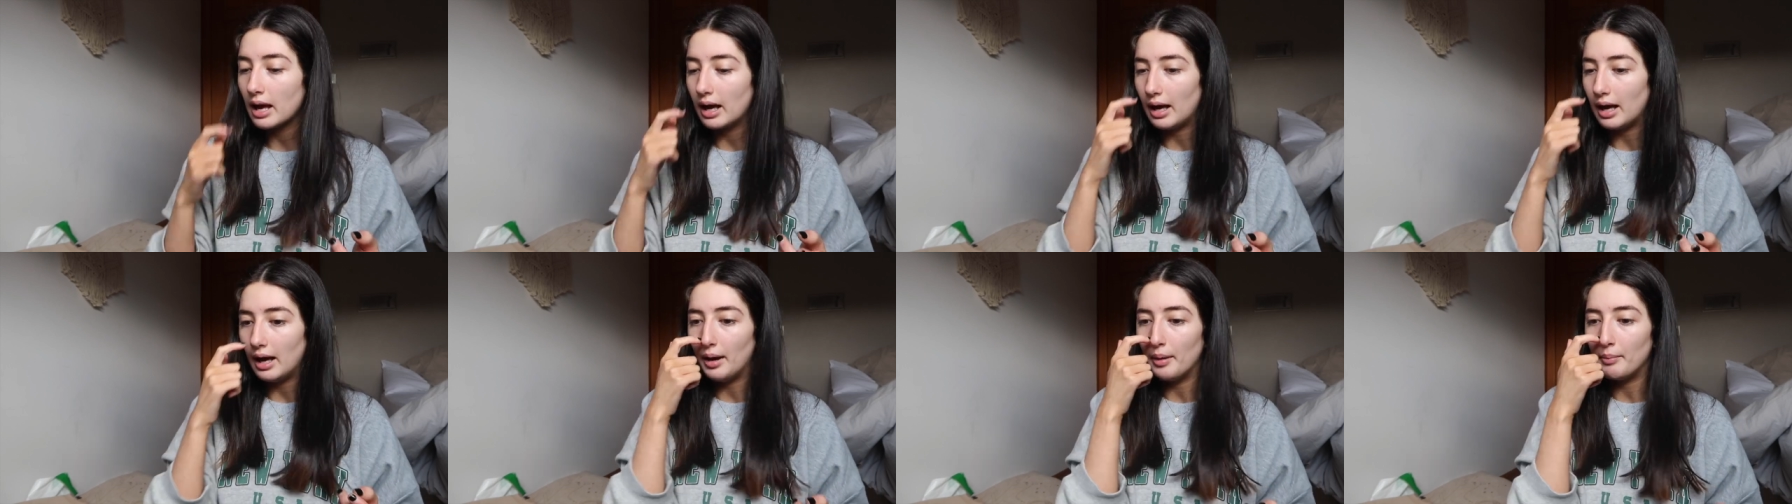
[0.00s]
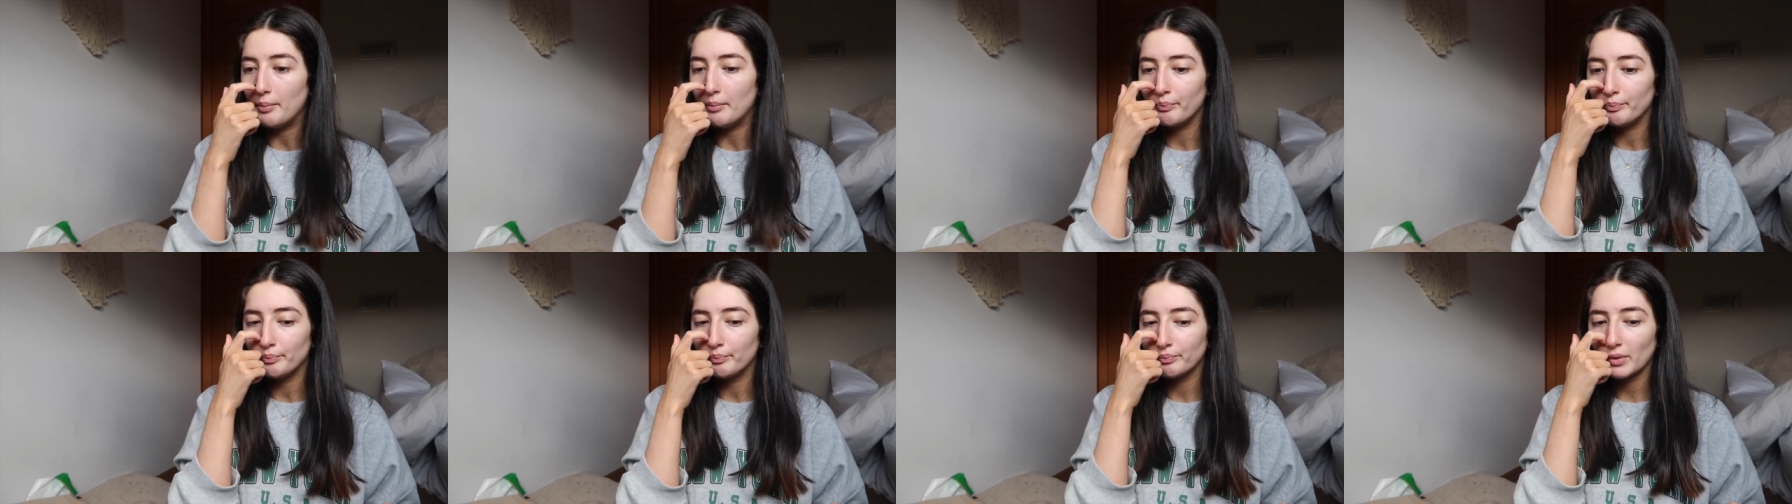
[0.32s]

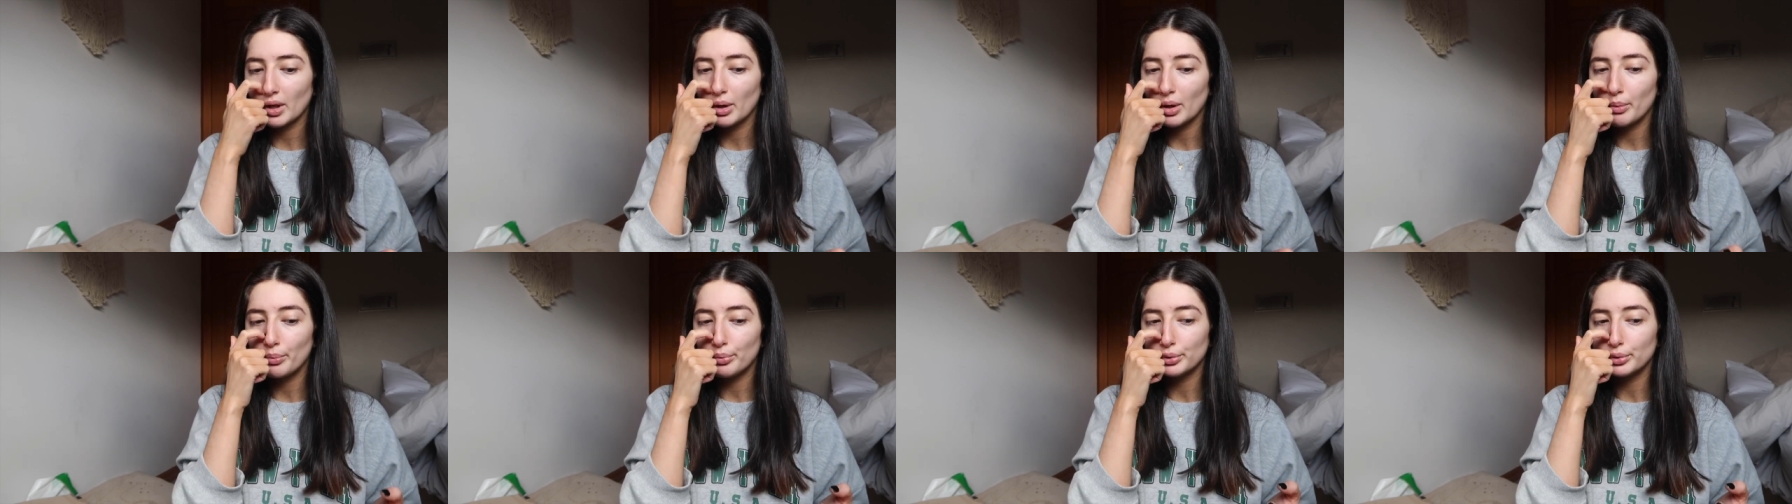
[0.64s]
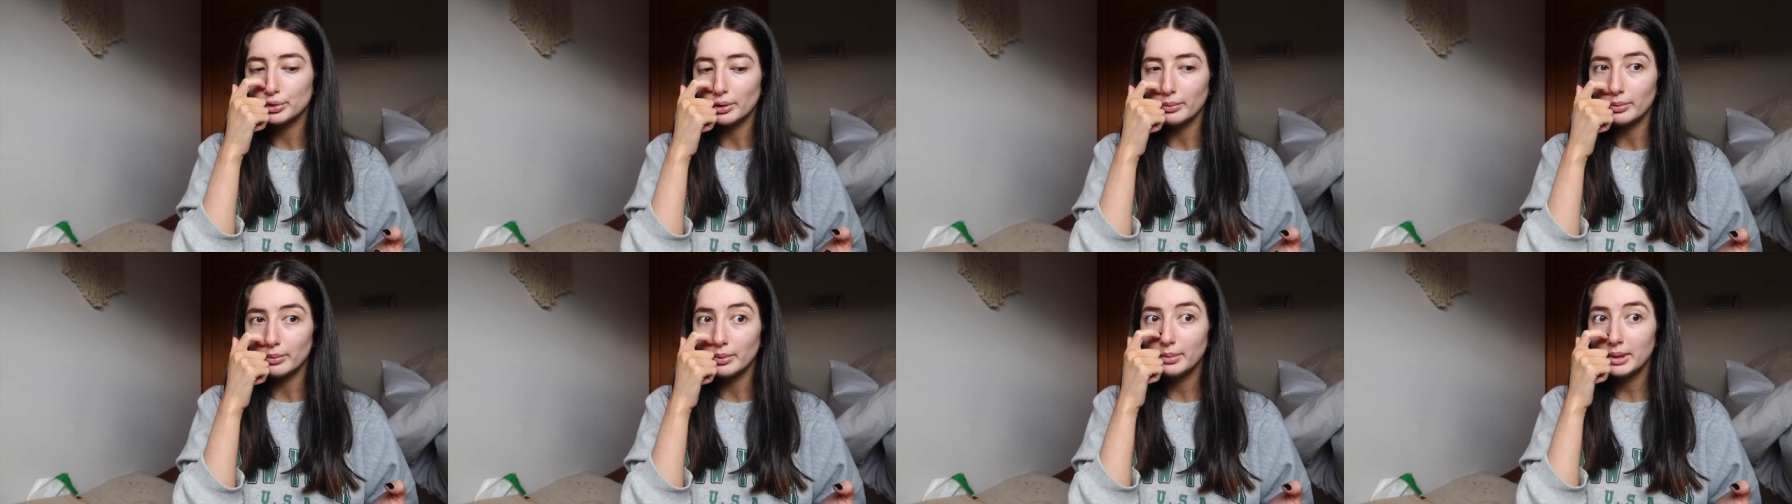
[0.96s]
Um,
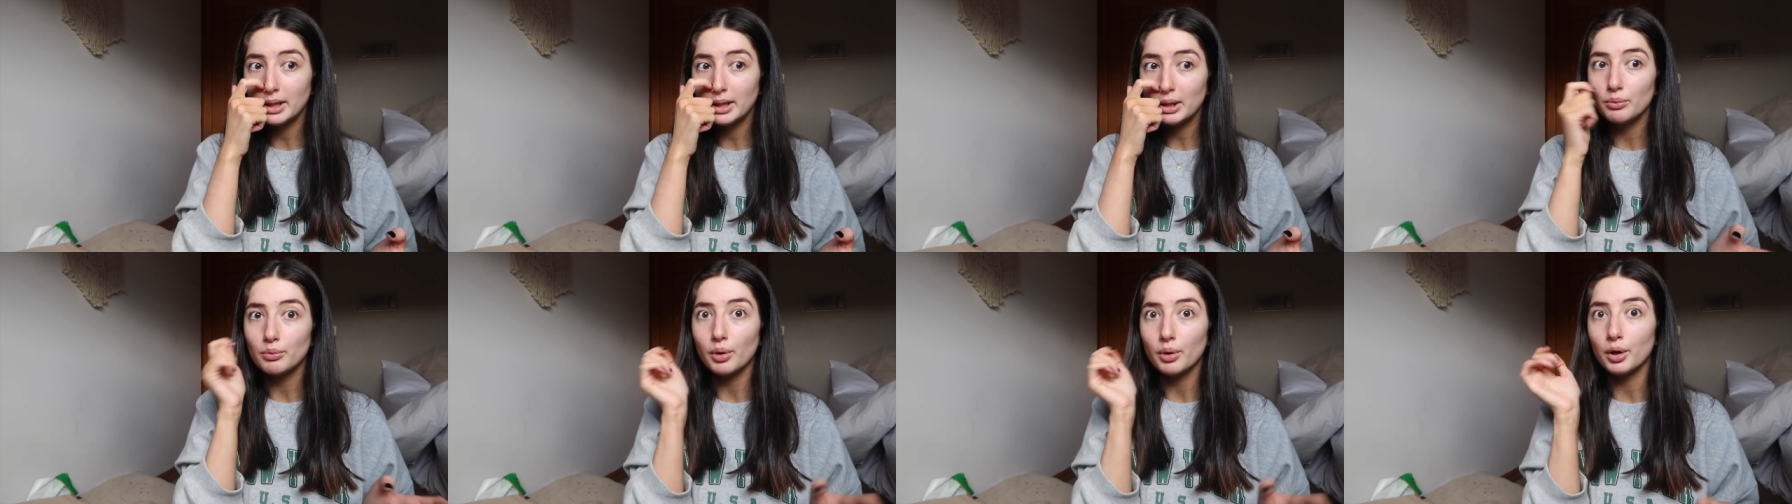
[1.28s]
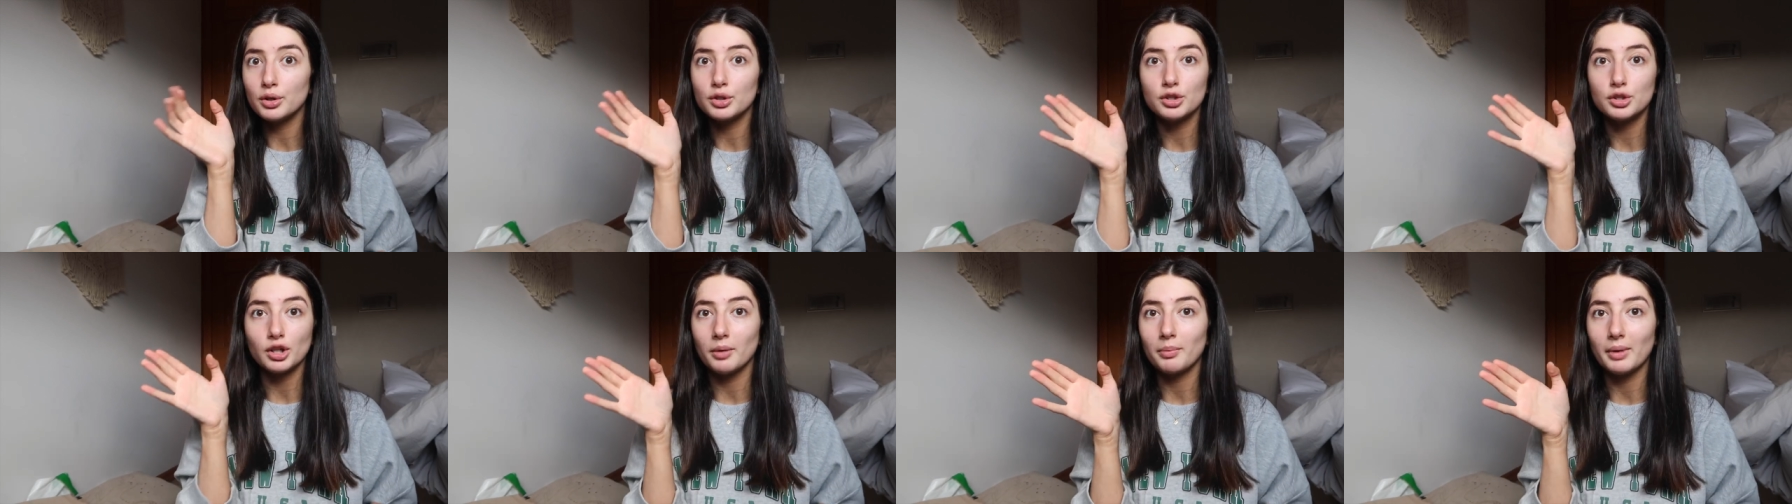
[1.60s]
probably
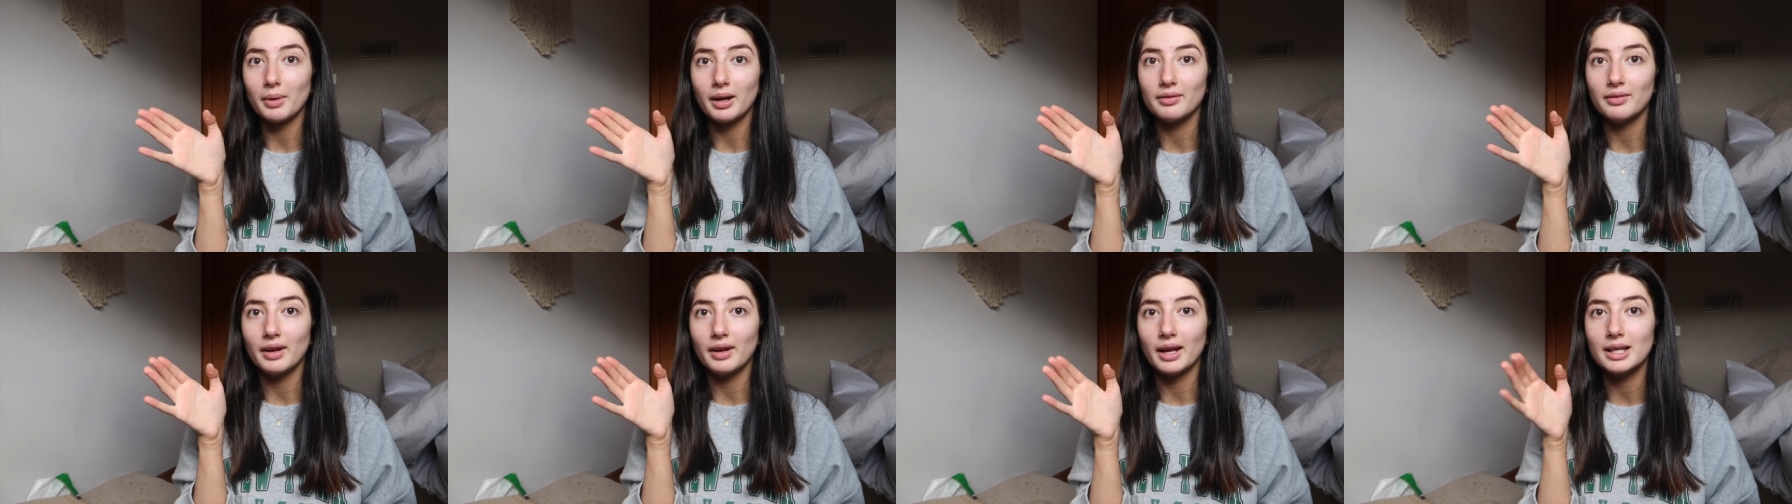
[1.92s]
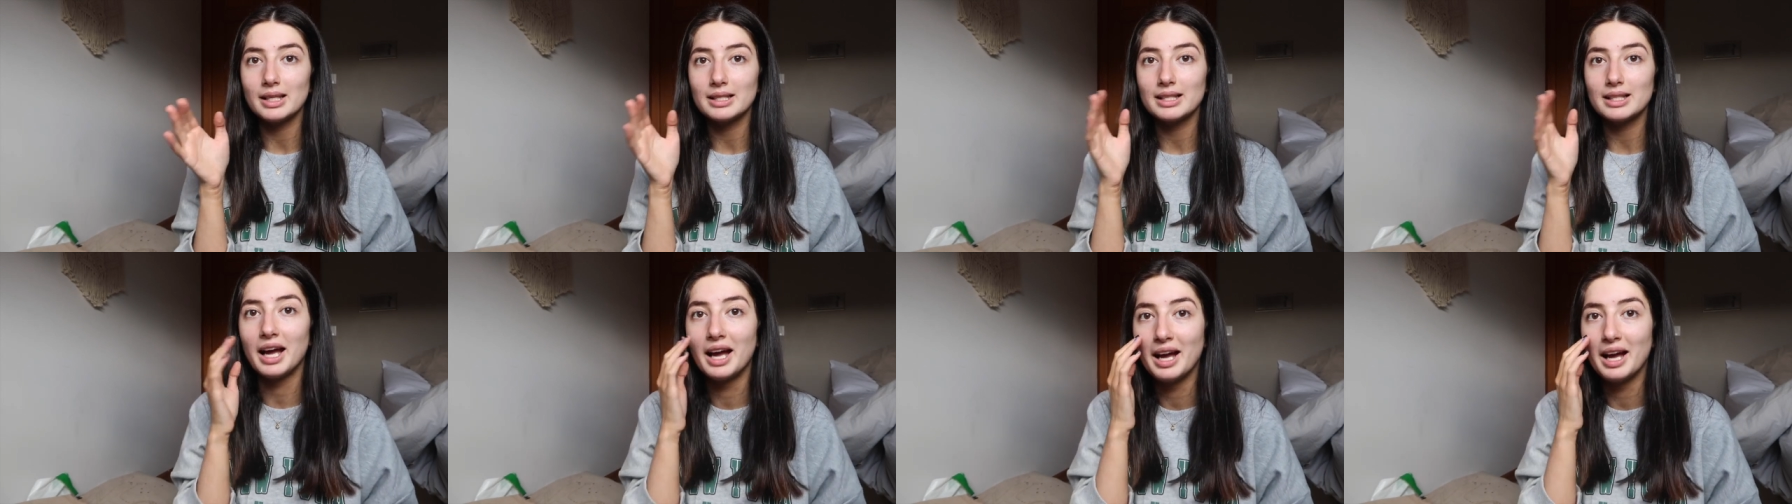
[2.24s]
won't show my face